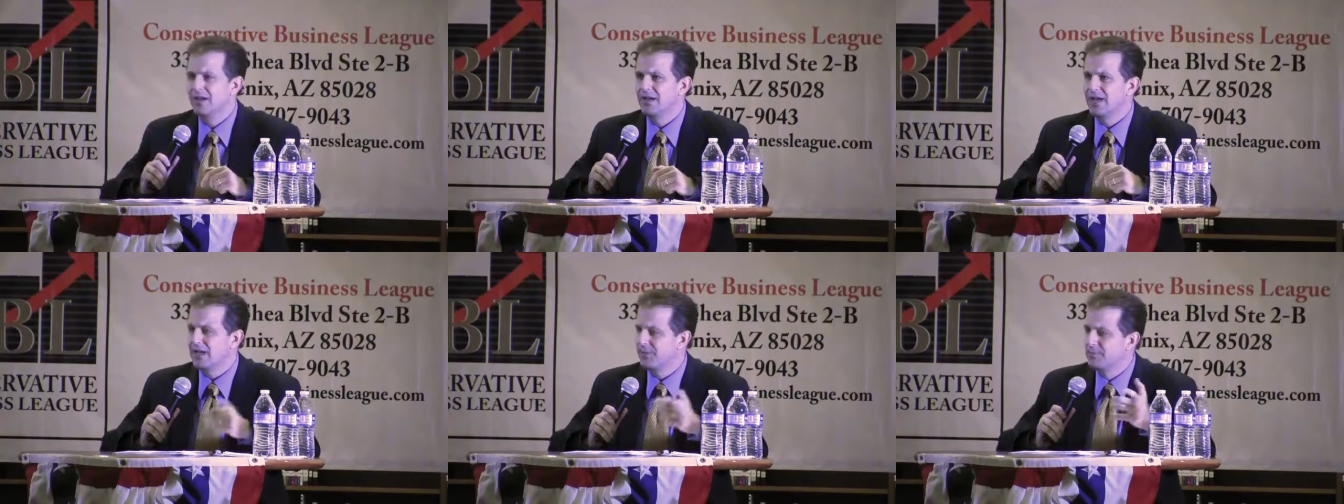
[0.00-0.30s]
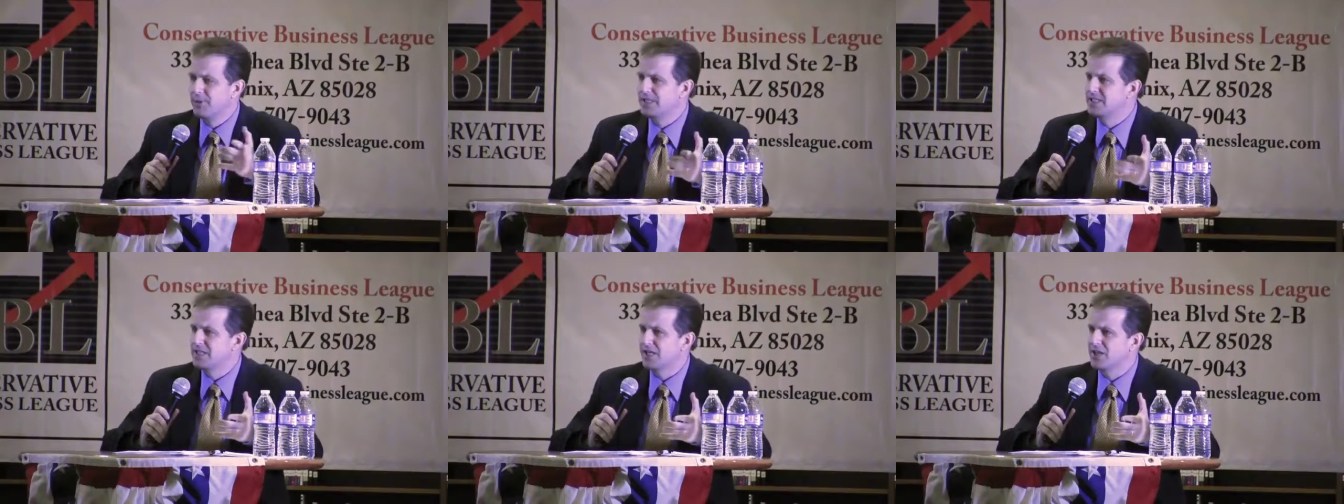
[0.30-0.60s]
at a
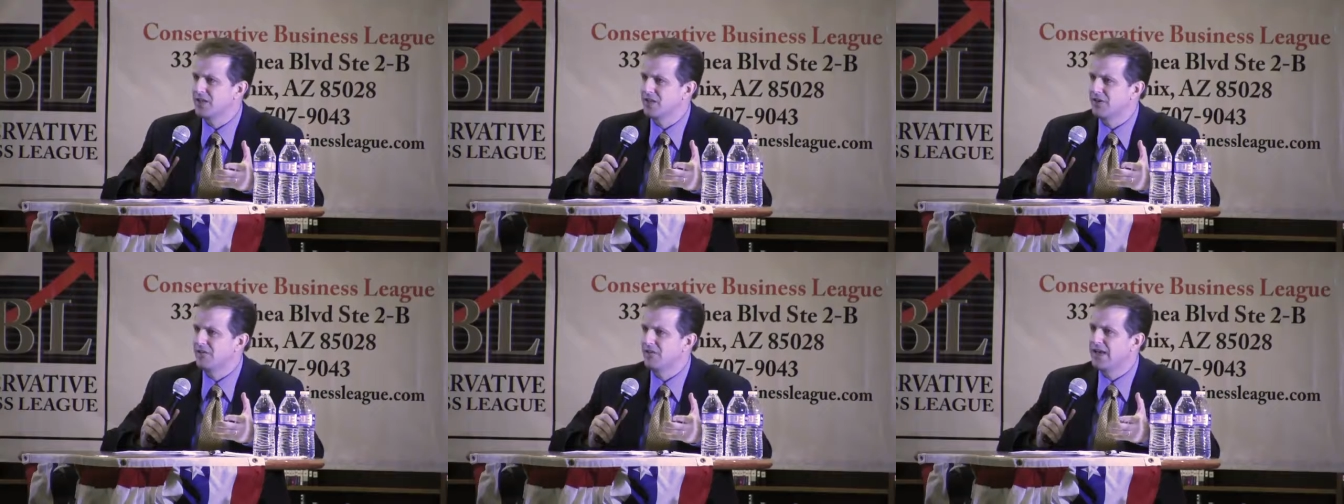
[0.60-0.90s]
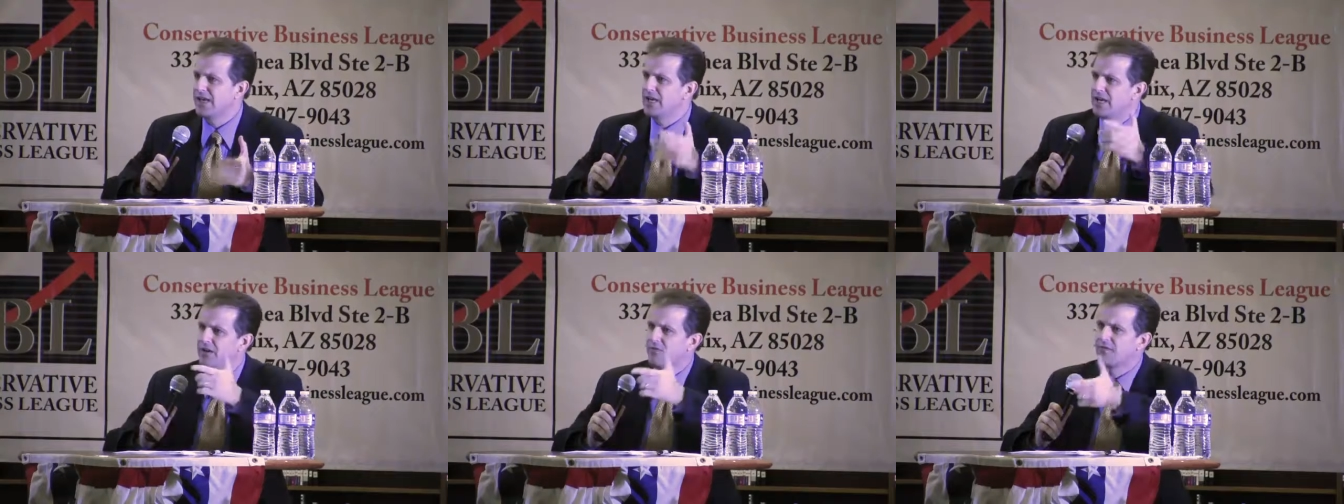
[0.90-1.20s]
particular
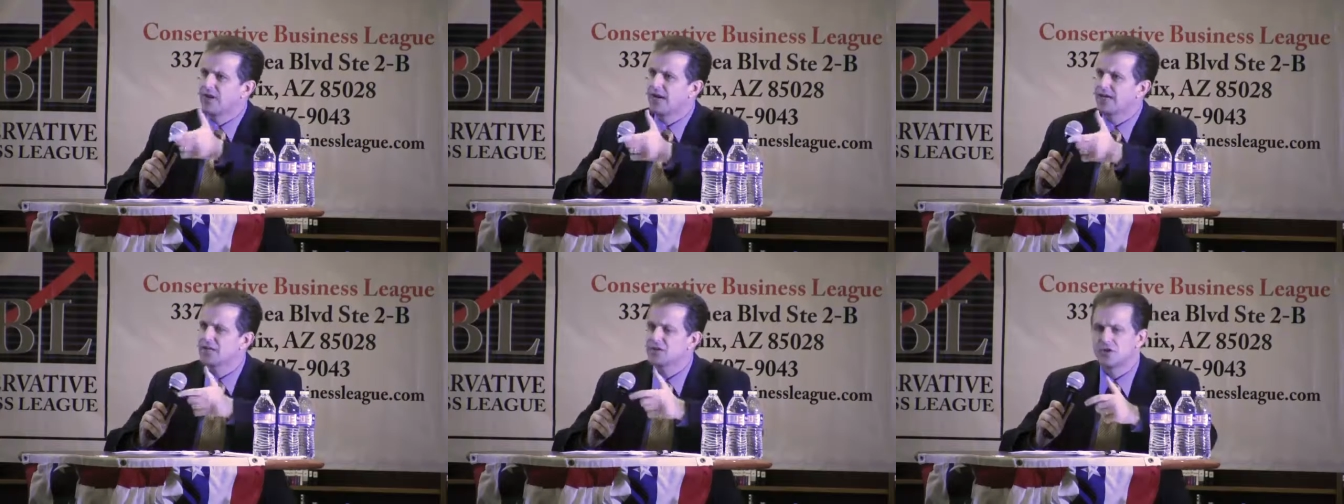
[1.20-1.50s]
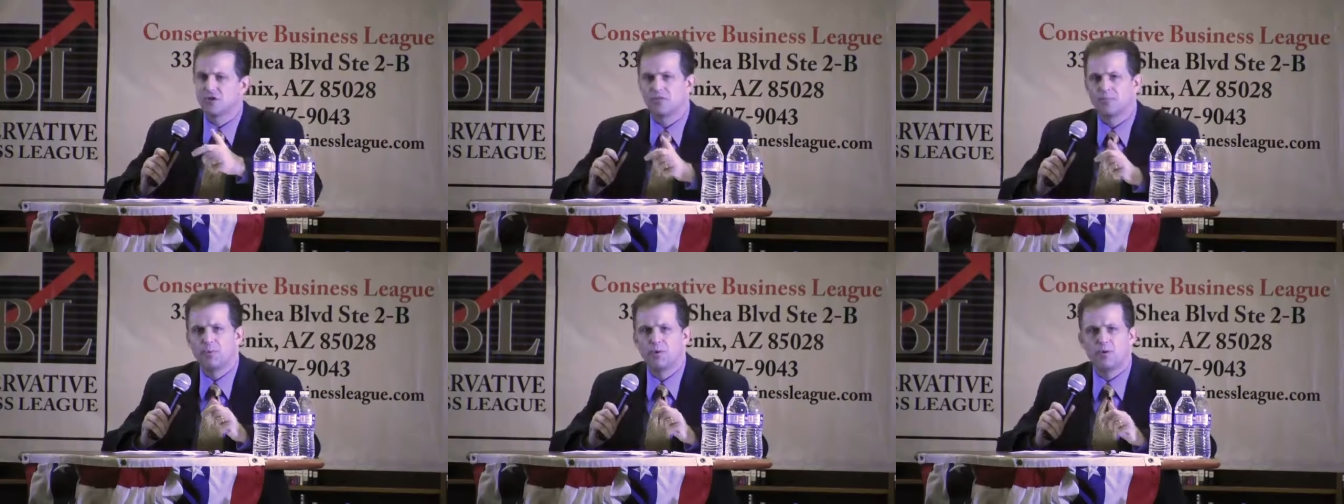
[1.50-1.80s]
event and you've got to
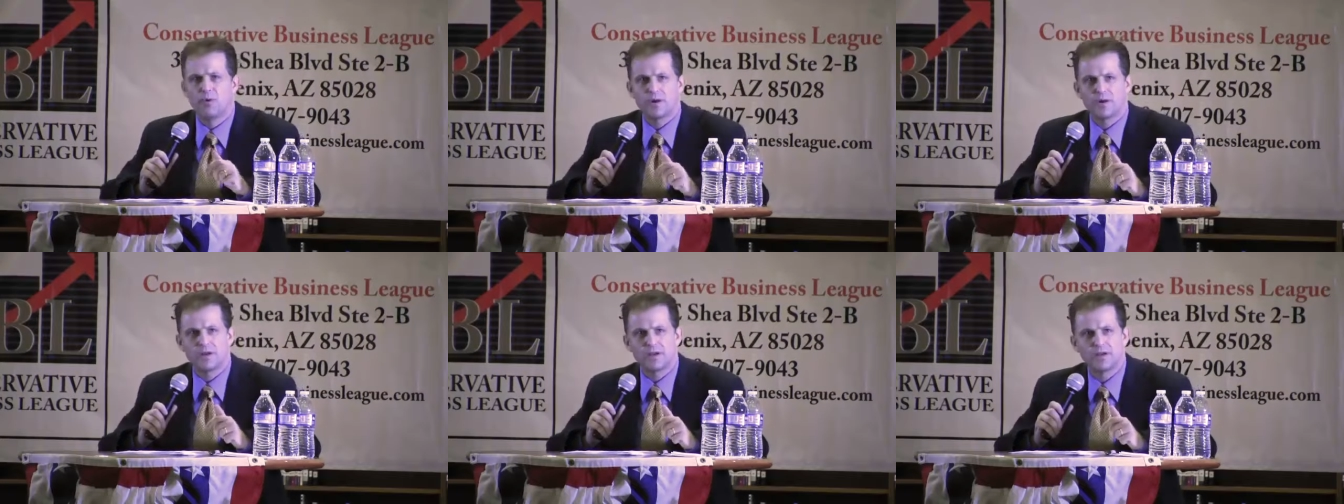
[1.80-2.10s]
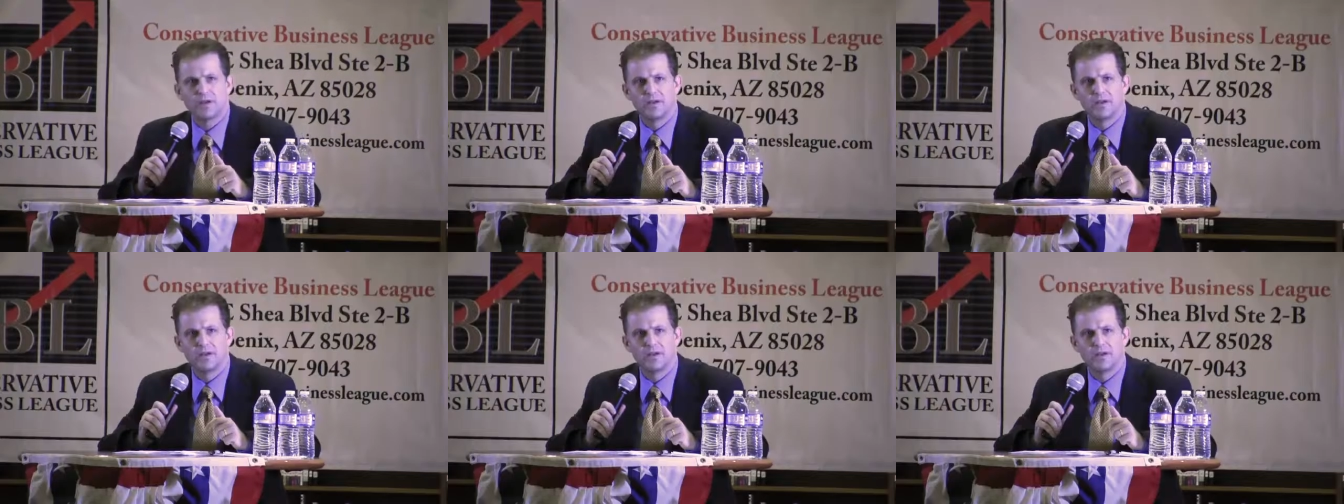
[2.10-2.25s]
serve pork?